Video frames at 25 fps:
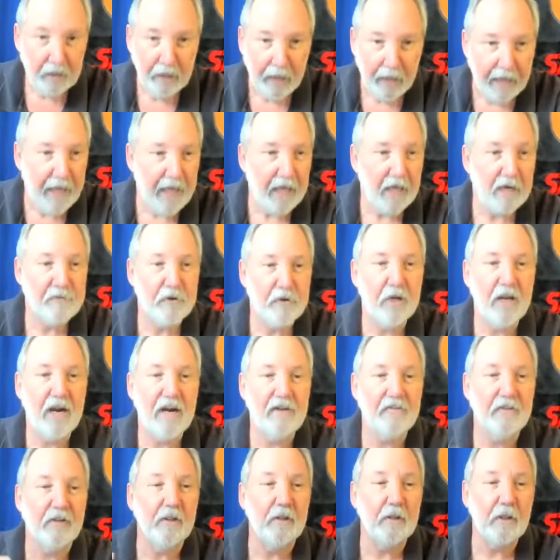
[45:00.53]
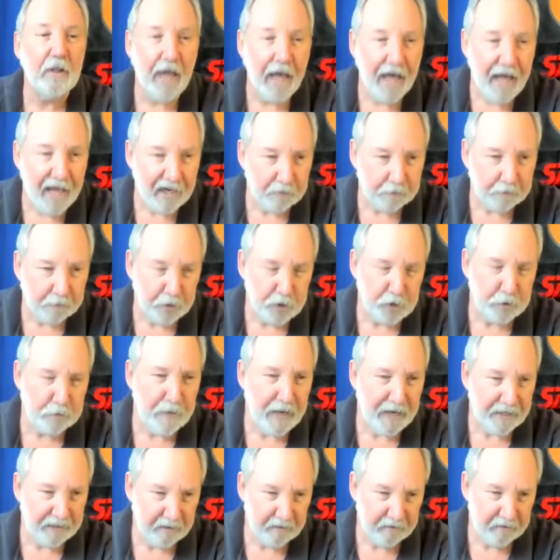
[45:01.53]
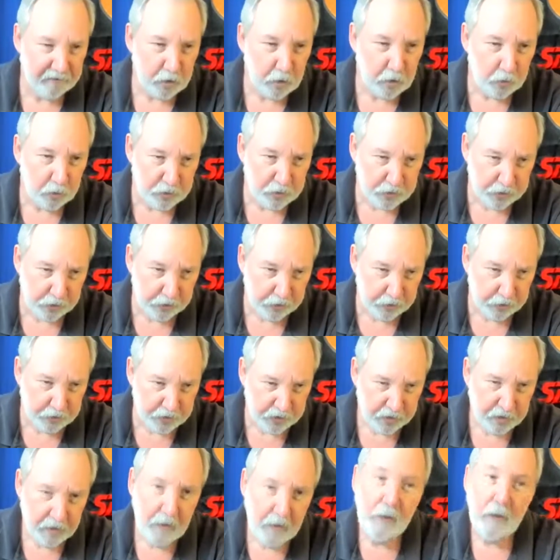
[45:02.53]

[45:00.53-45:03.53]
And if you're going to have a lot of prospective users,